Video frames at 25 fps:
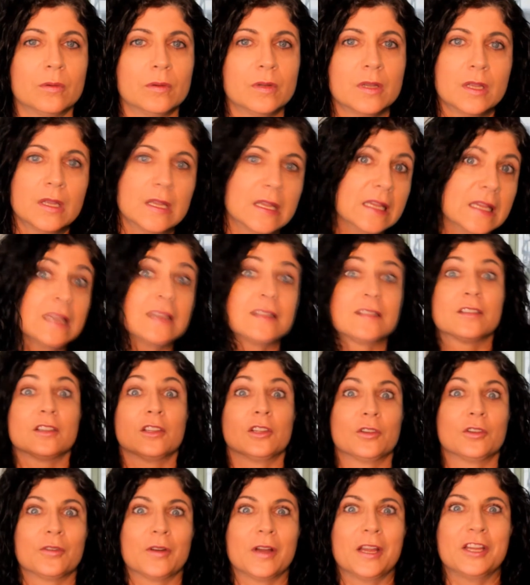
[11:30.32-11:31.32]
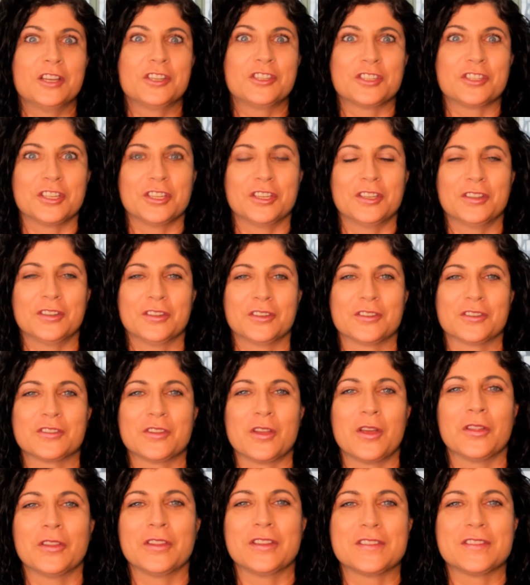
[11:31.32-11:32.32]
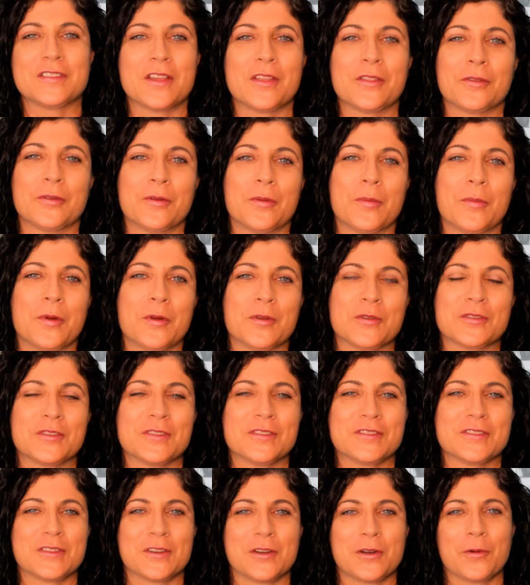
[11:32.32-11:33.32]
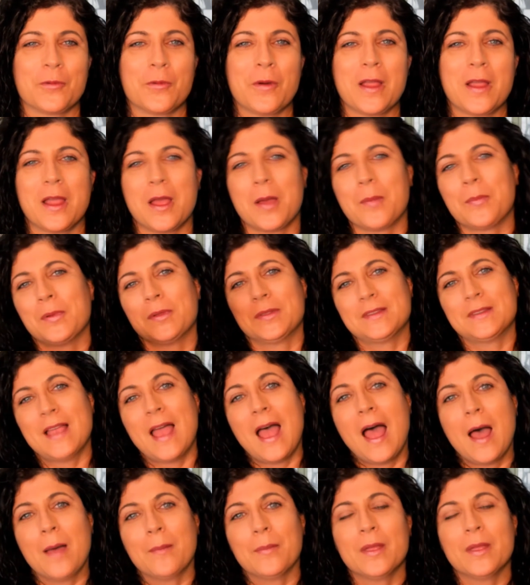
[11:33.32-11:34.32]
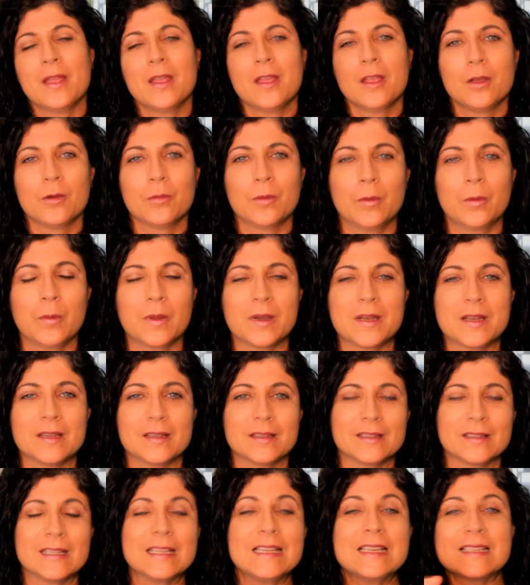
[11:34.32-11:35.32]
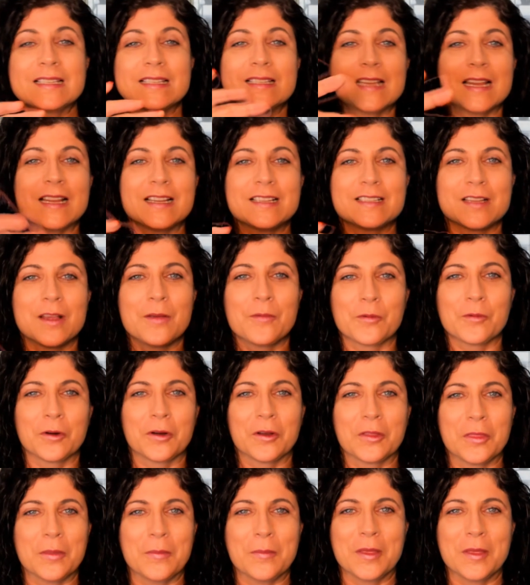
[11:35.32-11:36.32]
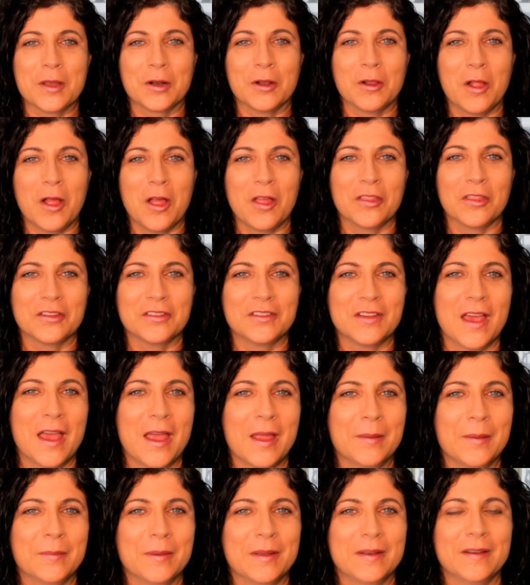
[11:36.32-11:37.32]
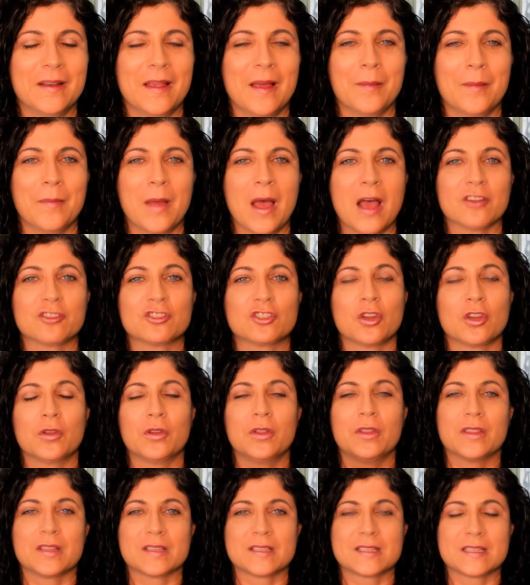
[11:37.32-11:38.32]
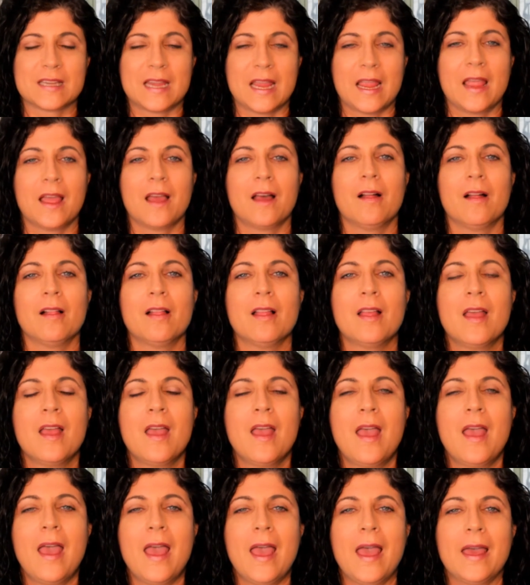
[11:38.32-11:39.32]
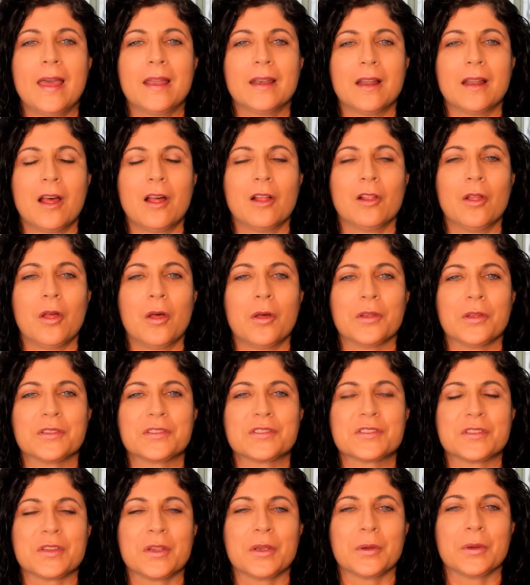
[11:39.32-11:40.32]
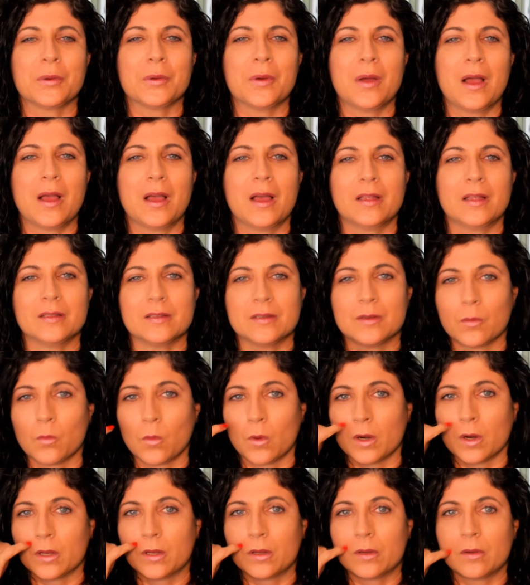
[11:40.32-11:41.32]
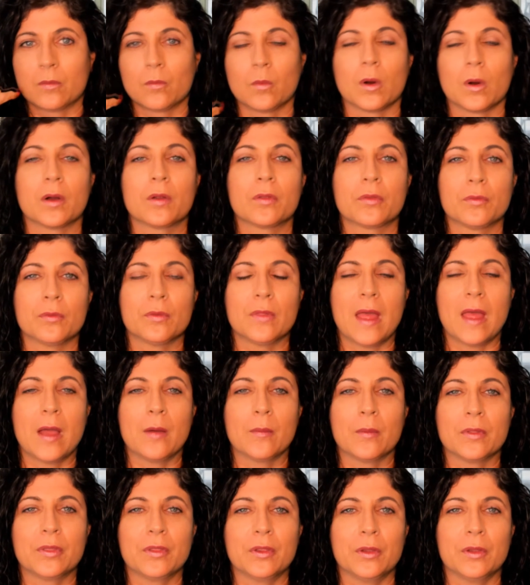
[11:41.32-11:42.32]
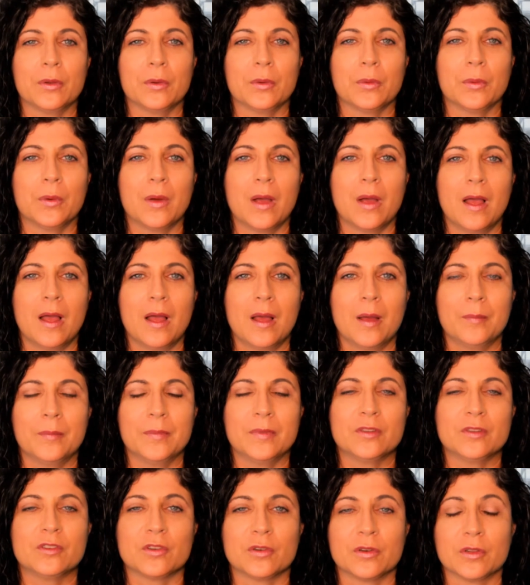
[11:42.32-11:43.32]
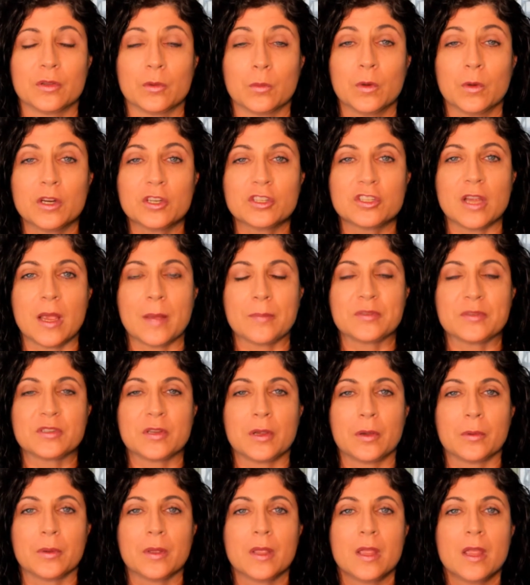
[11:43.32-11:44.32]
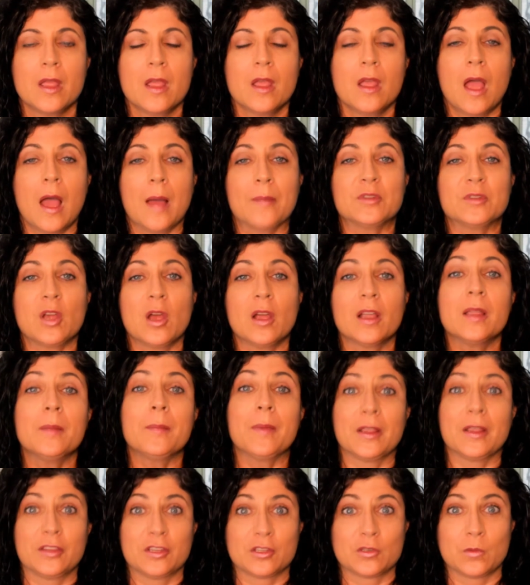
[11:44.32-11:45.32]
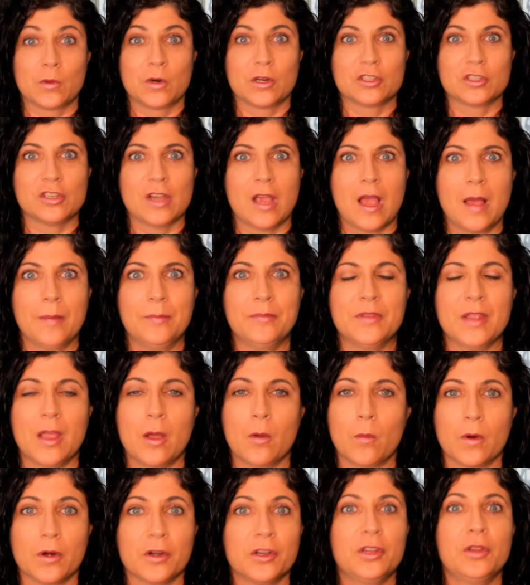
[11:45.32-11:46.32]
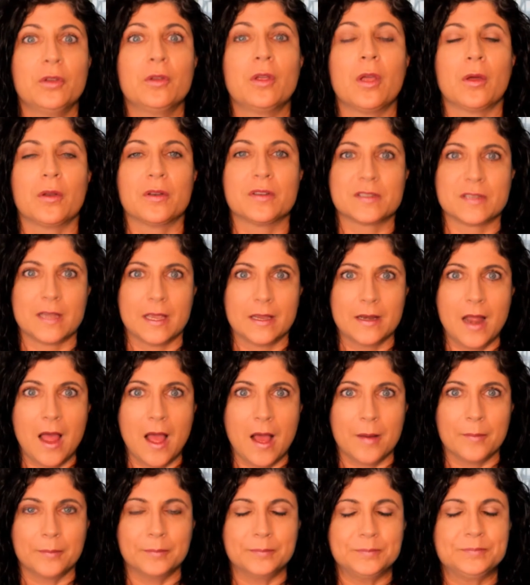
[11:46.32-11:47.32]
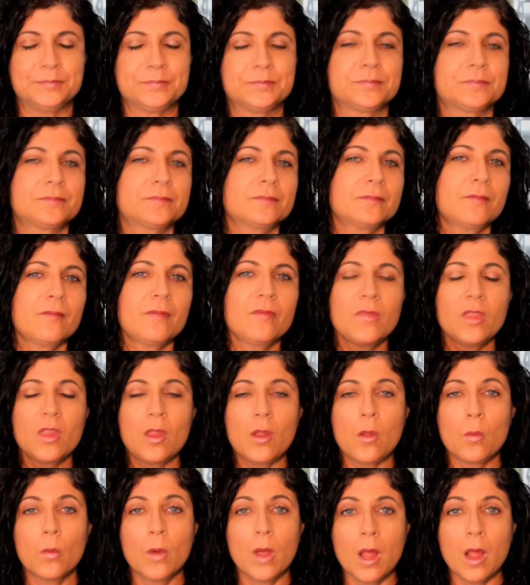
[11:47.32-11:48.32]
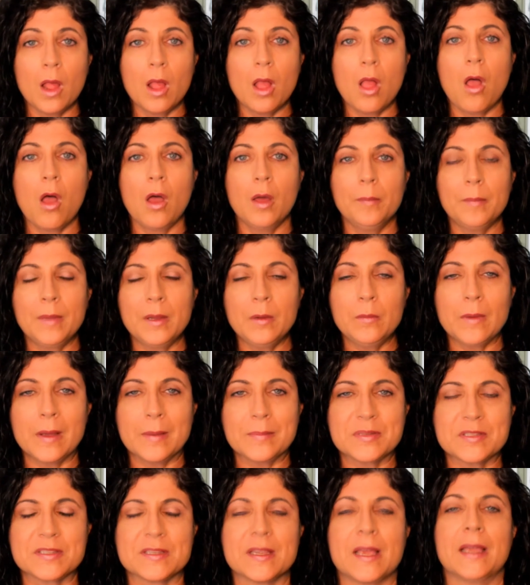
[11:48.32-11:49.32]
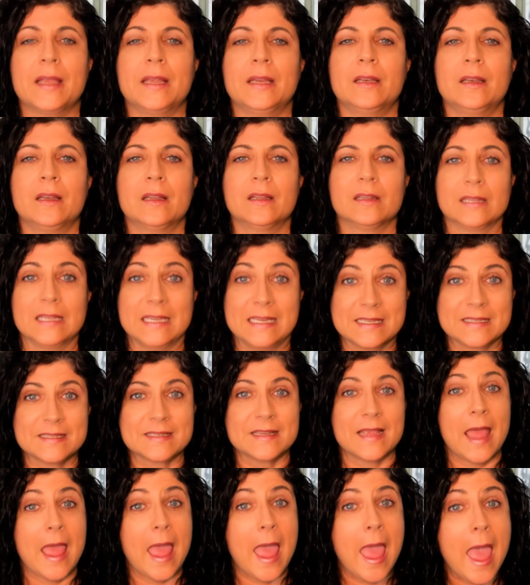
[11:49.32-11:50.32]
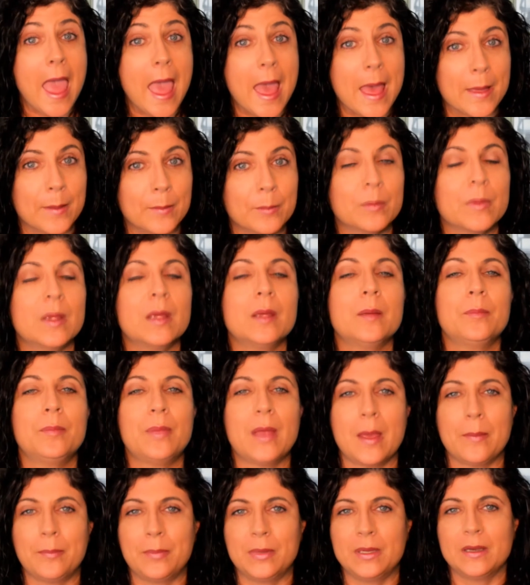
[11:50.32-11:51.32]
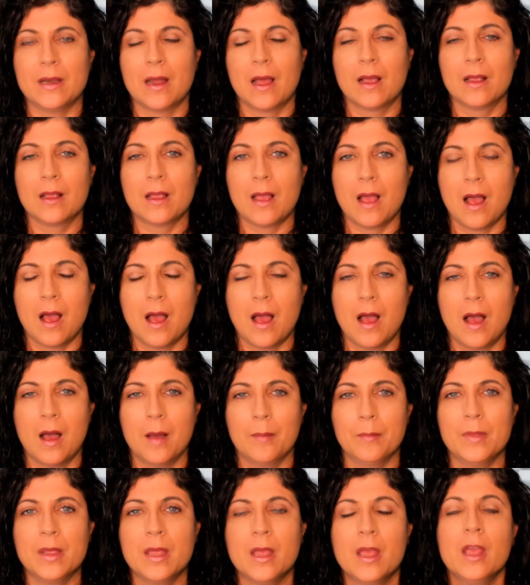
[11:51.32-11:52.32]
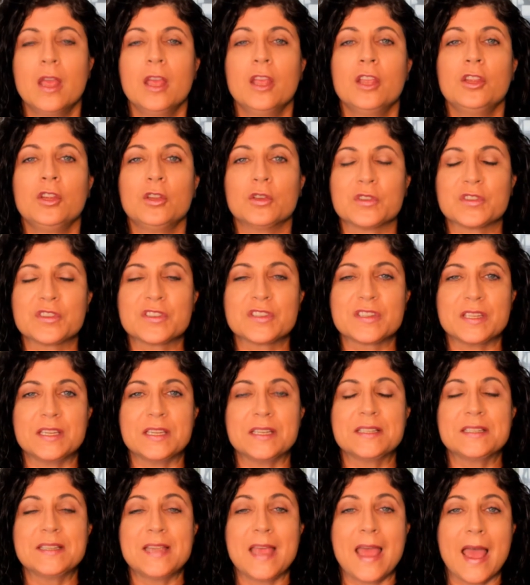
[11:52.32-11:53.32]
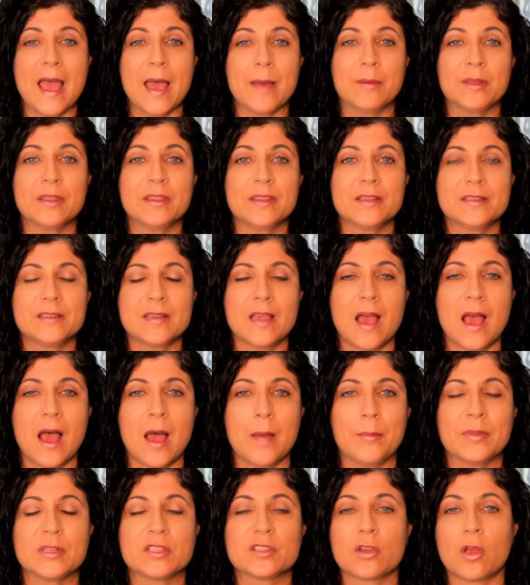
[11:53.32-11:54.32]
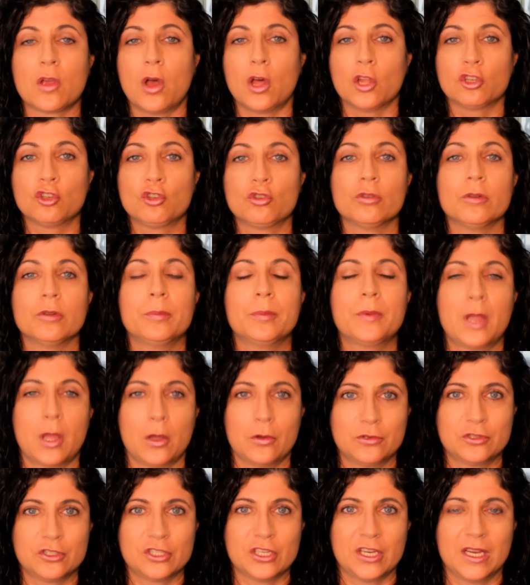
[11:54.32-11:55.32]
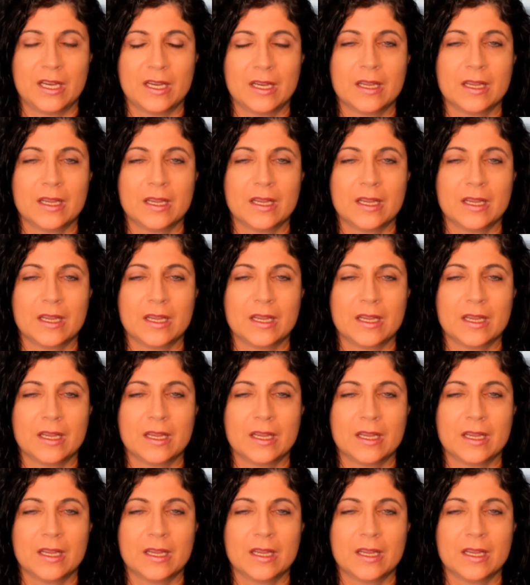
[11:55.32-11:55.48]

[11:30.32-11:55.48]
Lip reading: exhilaration. There's all these other emotions that are way up on top. We want to at least stay somewhere in the middle all the time. And I'll show you the scale, and I'll also work through that with you during the workshop. So I'm talking about this workshop. Now, where do you go to sign up? Well, on my website, lisampepe.com, you'll see a tab at the top. It's called Group Coaching.